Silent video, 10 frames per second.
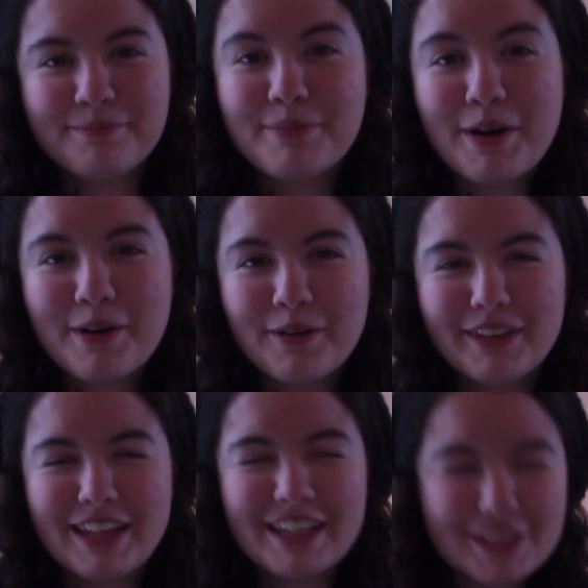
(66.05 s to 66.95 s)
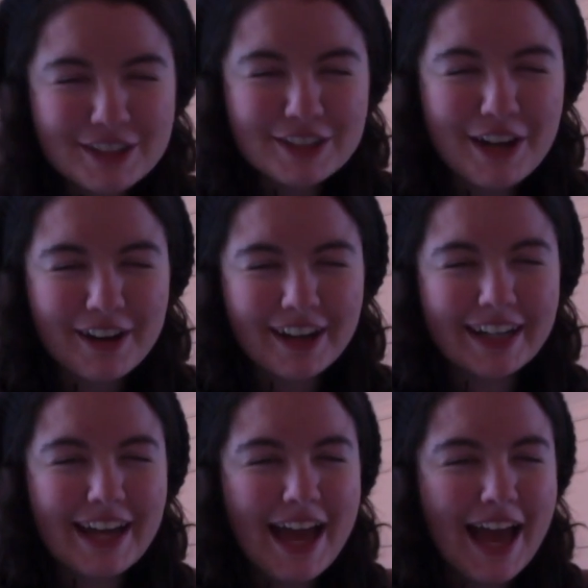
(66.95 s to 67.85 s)
Poe like
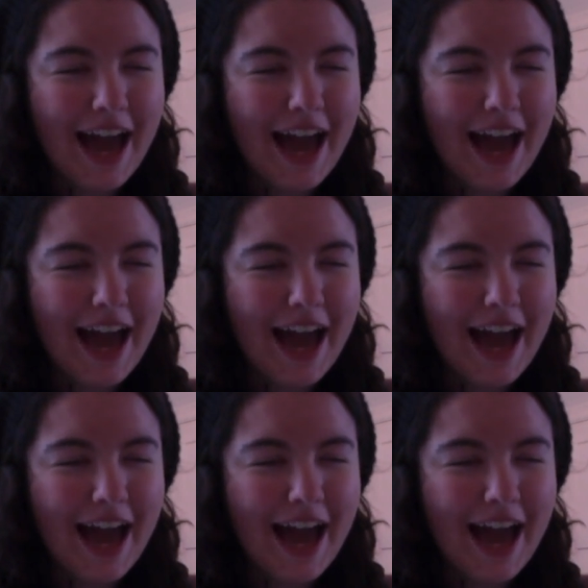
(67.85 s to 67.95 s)
staring